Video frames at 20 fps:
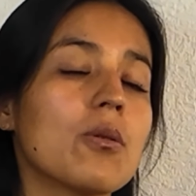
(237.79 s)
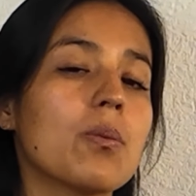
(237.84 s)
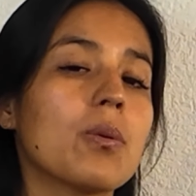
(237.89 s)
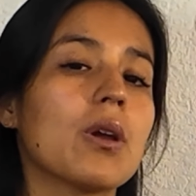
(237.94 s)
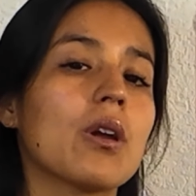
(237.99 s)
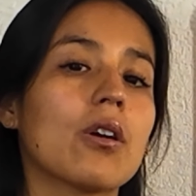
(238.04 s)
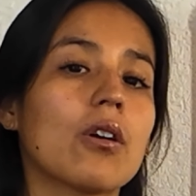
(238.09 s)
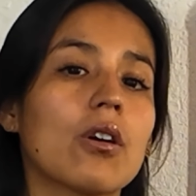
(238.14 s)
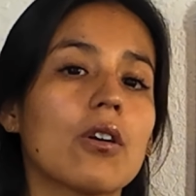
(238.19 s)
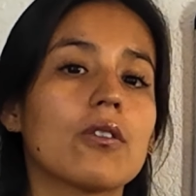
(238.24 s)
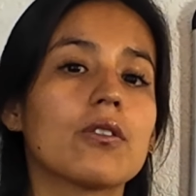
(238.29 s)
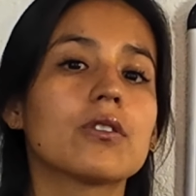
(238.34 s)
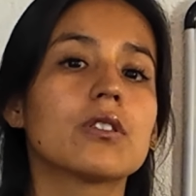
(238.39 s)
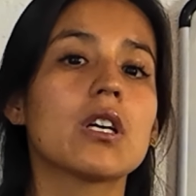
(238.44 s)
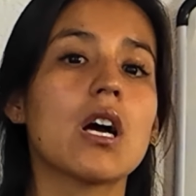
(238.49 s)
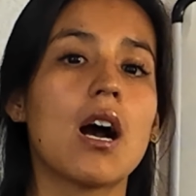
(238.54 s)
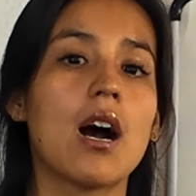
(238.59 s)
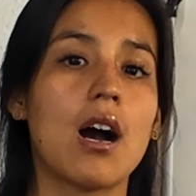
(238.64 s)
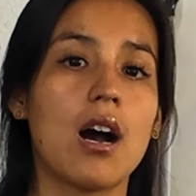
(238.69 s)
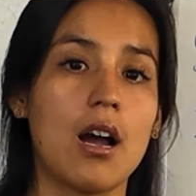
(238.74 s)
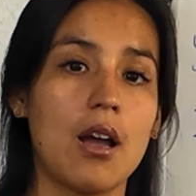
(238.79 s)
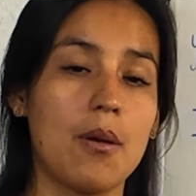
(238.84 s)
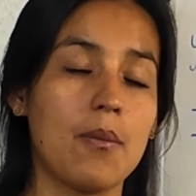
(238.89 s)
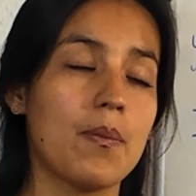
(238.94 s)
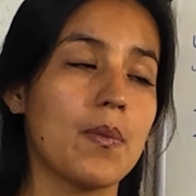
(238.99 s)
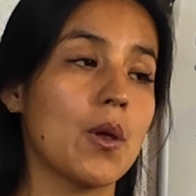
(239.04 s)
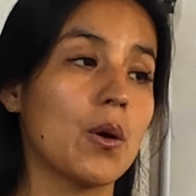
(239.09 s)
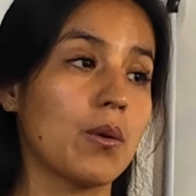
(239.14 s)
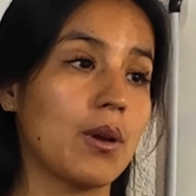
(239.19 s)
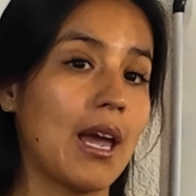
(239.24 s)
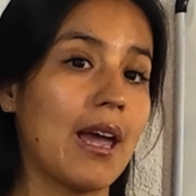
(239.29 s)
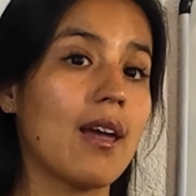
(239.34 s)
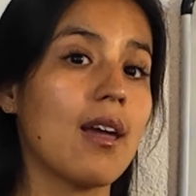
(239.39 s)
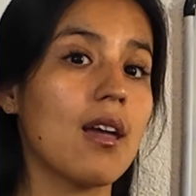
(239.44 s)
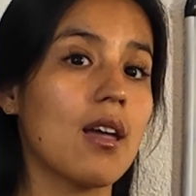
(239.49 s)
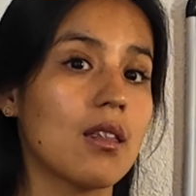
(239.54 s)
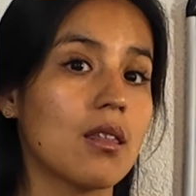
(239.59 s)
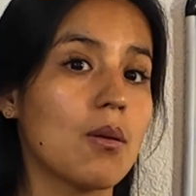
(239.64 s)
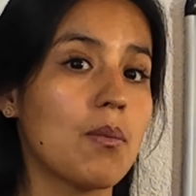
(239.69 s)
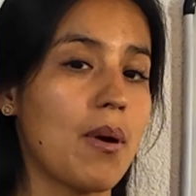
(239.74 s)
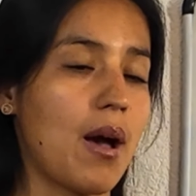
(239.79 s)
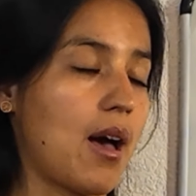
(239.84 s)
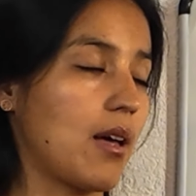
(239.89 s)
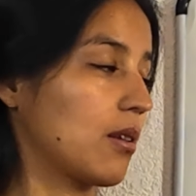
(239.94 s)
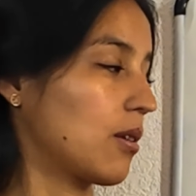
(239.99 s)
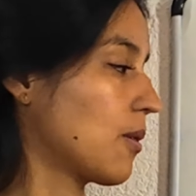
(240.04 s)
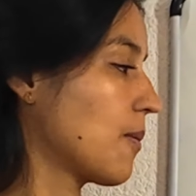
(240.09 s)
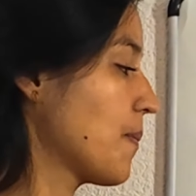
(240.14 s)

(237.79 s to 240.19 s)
a period of time, okay, in the past.